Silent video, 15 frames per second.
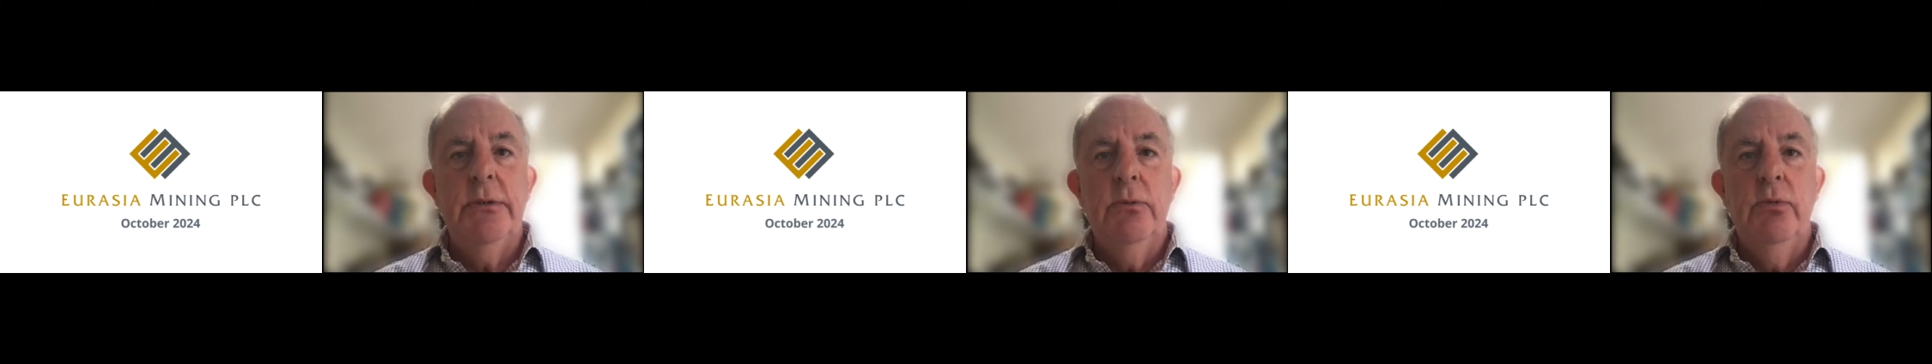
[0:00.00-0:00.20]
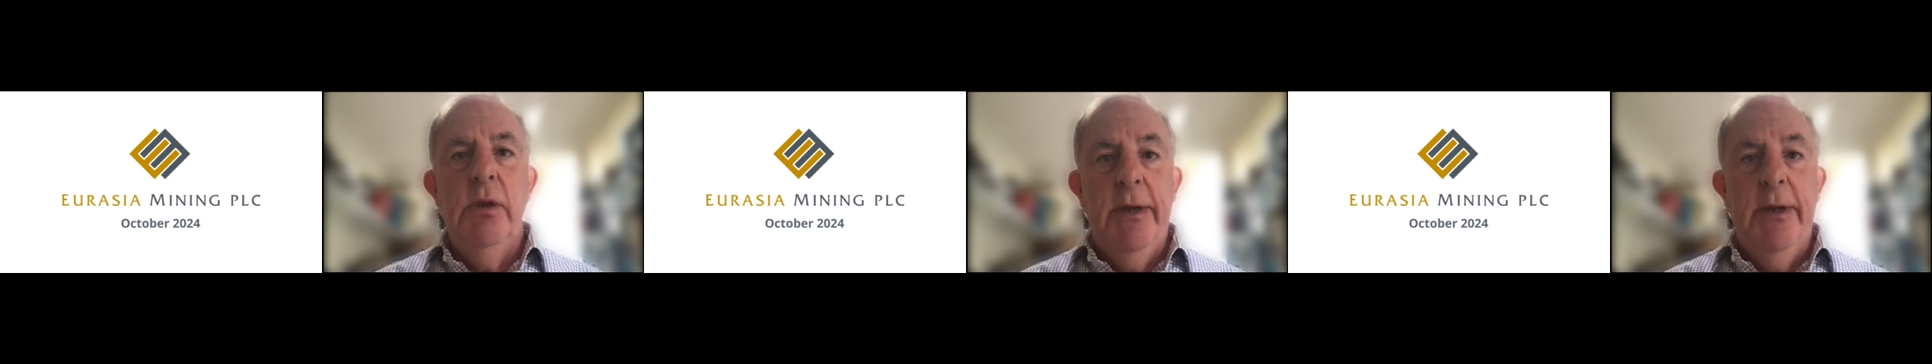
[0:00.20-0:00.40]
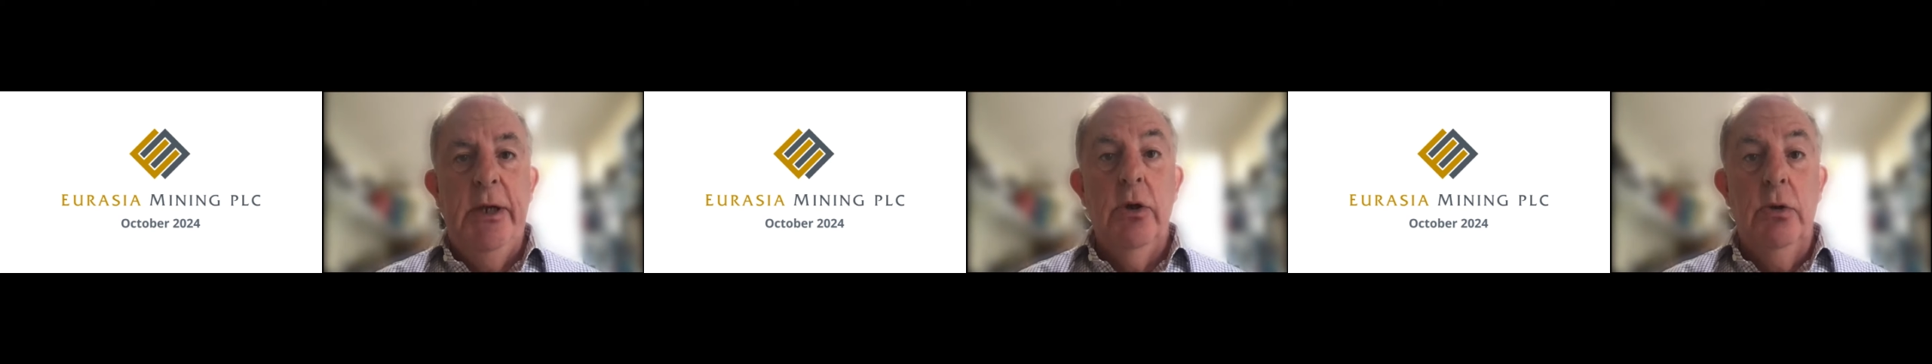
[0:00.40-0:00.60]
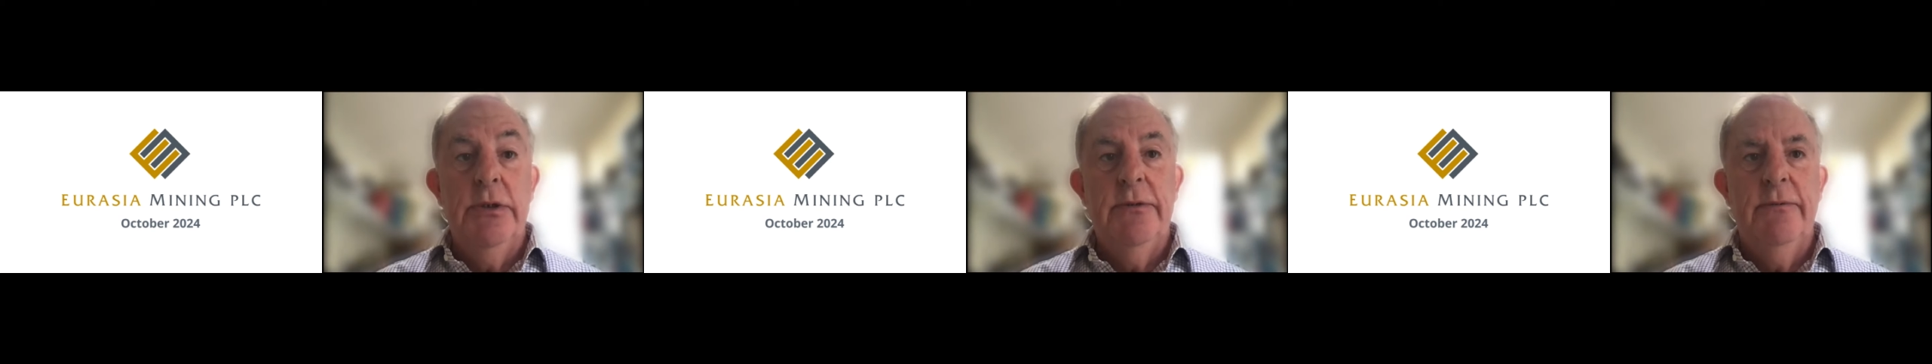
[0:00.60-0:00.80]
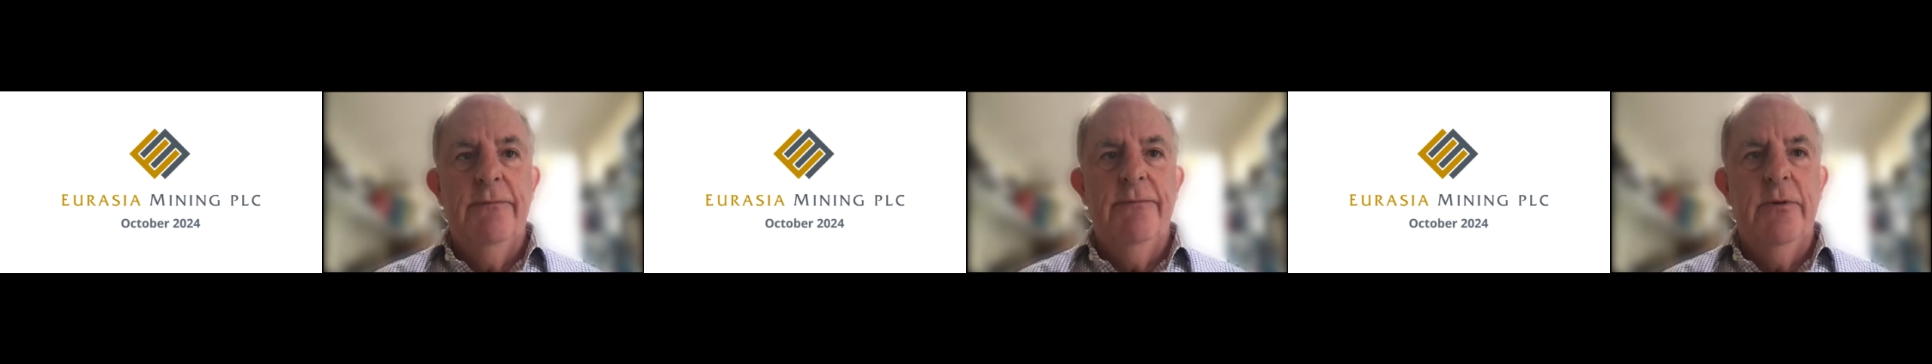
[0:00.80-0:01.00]
will be called
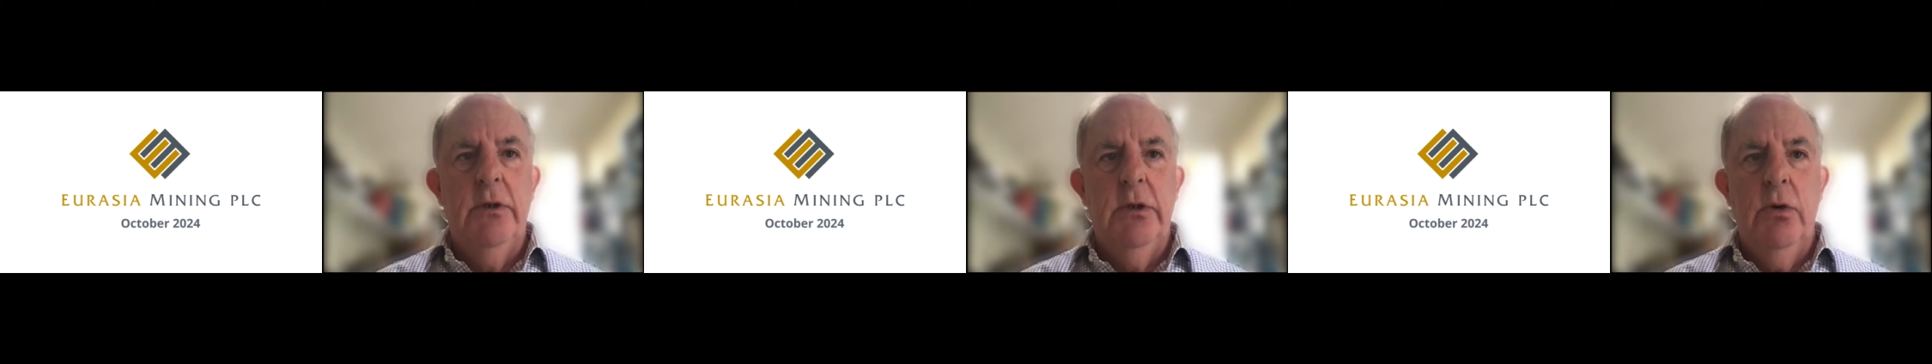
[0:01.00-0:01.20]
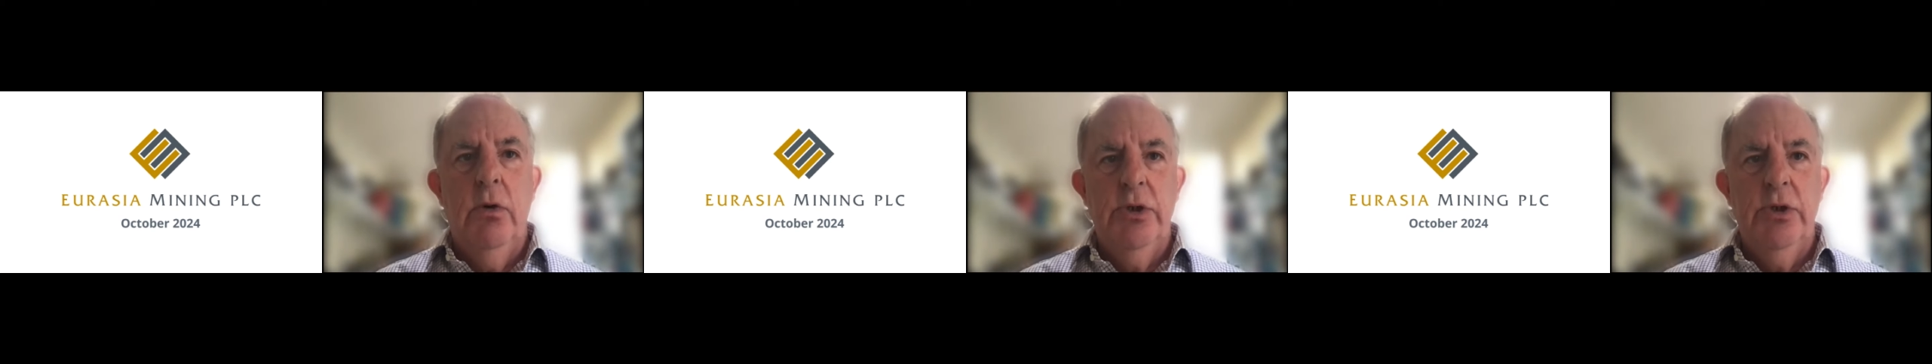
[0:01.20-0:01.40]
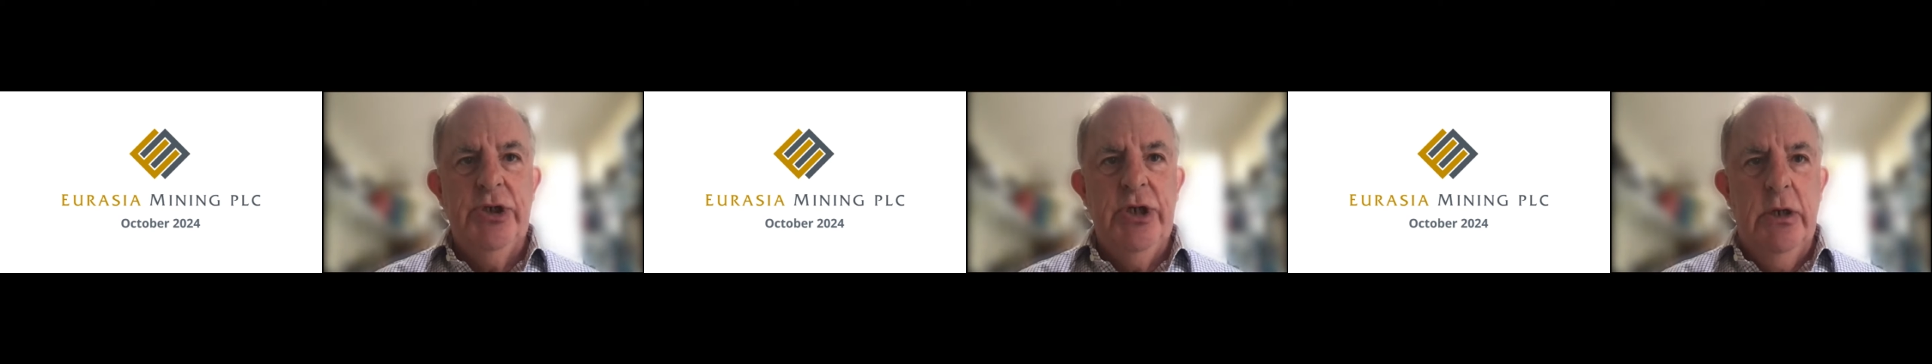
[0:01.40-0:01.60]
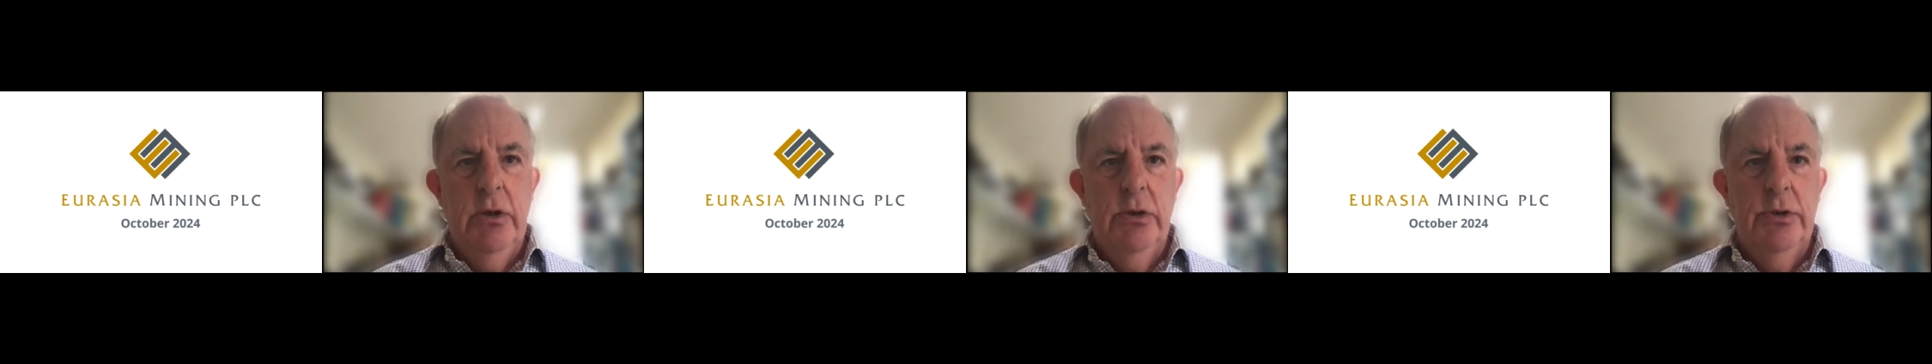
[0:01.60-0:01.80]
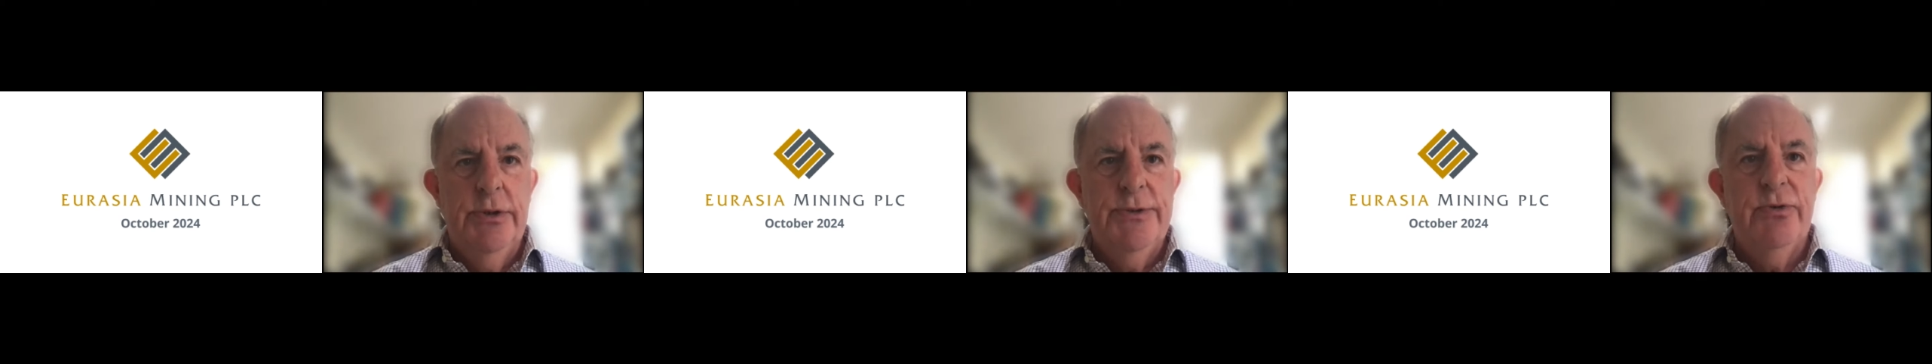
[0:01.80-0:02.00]
for all shareholders